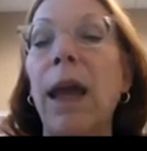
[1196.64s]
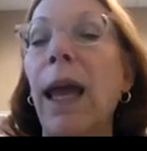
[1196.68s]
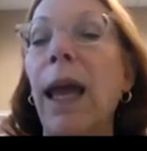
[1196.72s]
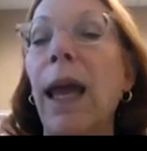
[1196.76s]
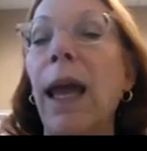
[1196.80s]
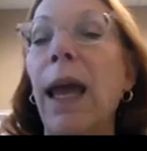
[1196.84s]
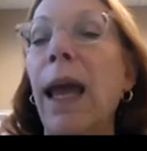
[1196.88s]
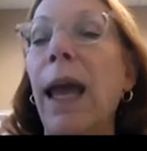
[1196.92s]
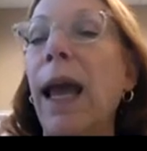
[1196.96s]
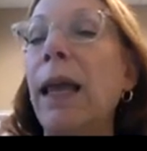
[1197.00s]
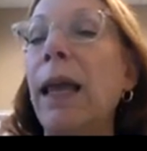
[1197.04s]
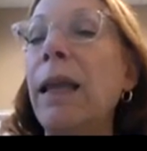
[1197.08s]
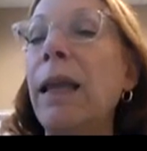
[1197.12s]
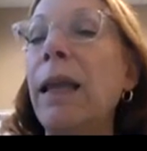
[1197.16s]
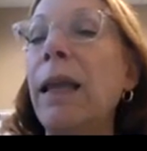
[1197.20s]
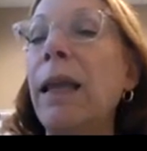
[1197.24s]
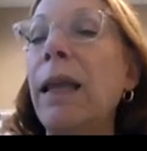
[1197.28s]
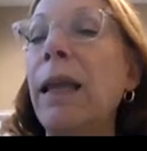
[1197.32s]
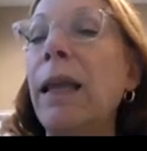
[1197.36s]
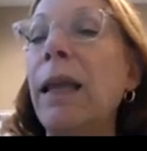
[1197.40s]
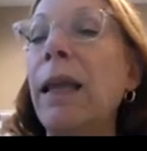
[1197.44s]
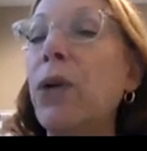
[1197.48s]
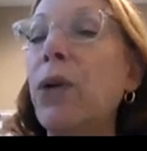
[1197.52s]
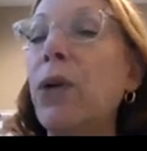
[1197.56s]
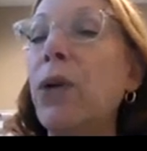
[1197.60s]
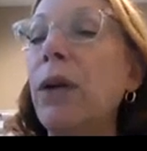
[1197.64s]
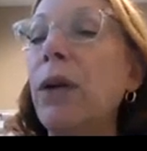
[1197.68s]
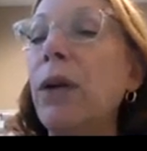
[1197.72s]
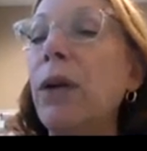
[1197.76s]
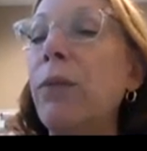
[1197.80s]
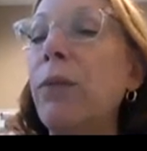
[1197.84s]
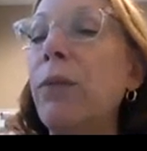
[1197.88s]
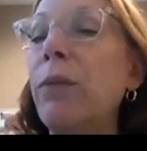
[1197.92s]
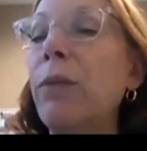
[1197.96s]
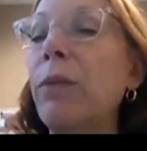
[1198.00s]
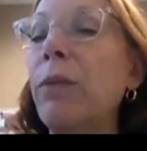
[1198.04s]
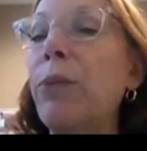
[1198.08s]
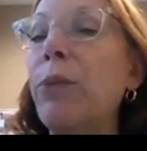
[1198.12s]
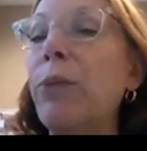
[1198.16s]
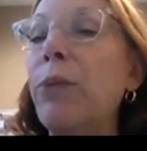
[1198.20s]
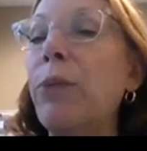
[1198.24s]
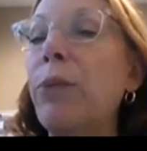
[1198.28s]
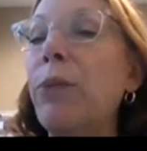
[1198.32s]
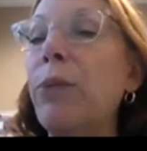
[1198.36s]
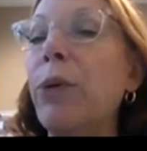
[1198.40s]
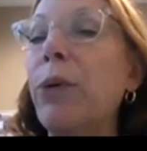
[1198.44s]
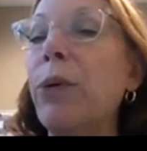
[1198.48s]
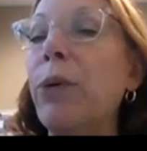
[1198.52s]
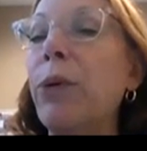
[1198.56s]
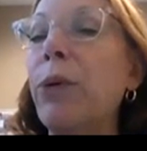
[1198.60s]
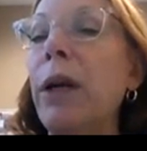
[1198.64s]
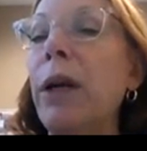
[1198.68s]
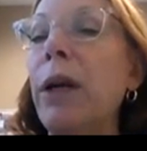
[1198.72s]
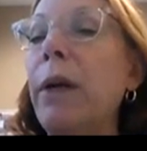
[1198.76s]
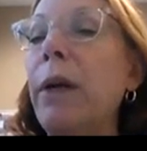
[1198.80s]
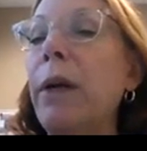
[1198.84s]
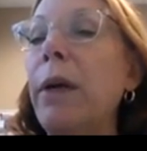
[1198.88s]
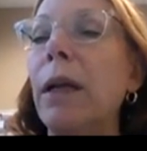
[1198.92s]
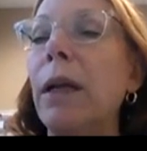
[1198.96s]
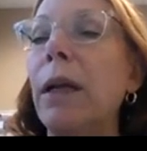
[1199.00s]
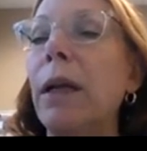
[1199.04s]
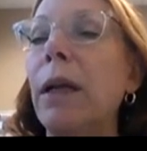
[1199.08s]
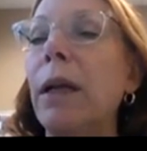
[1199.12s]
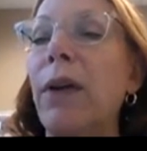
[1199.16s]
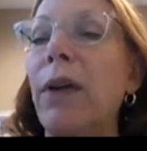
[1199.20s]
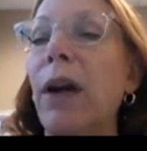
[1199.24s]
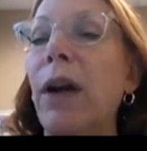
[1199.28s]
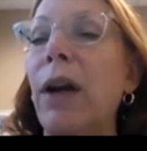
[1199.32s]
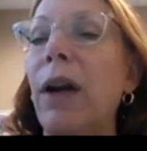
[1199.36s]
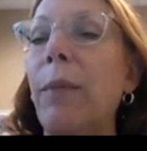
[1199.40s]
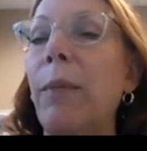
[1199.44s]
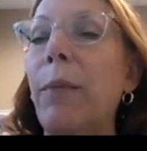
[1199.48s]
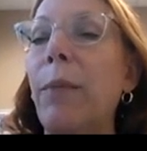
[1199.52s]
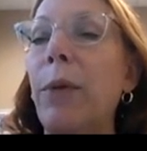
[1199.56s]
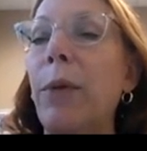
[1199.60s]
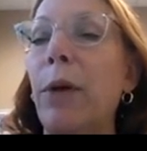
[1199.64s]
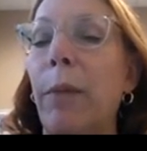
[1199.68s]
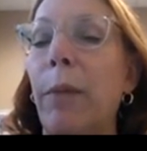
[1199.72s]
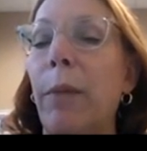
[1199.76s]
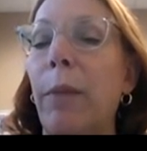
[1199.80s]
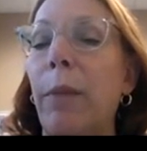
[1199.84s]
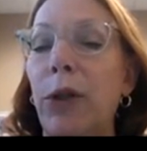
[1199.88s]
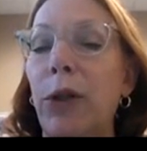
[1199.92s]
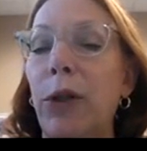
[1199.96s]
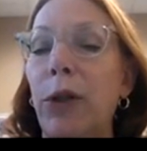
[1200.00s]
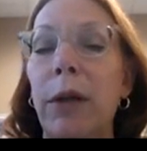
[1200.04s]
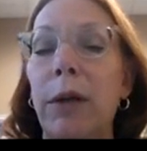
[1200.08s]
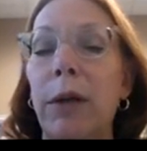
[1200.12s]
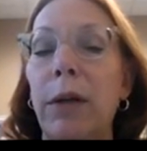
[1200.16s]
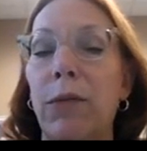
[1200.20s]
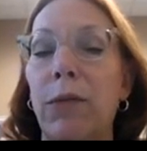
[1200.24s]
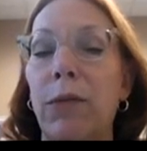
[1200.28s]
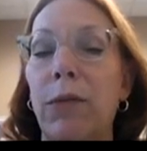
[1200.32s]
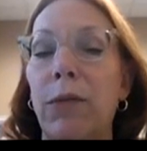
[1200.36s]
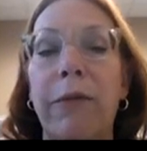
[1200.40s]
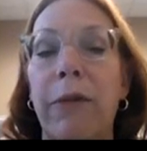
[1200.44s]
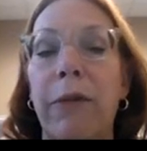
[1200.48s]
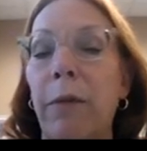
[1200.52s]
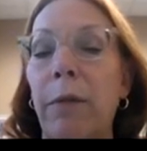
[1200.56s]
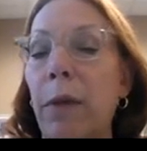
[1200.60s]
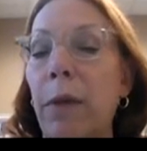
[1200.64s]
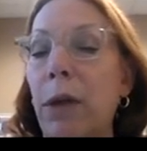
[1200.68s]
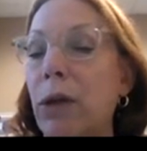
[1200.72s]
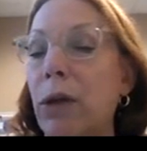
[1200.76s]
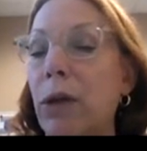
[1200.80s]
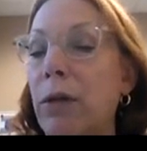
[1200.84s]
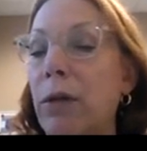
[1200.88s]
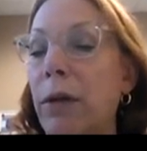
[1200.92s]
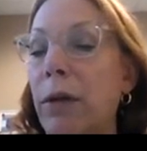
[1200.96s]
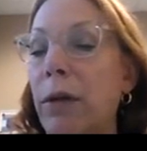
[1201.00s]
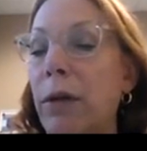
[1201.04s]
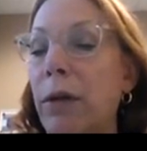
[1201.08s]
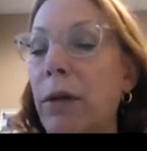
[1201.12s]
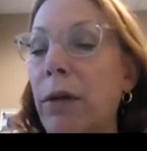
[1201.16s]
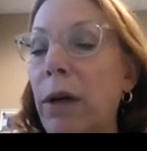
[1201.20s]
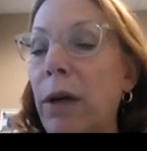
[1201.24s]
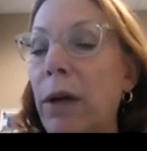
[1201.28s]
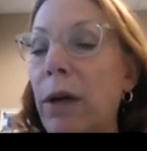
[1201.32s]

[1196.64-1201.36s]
then you can print right from here. I'm a little covered up here, but you can print right from this screen.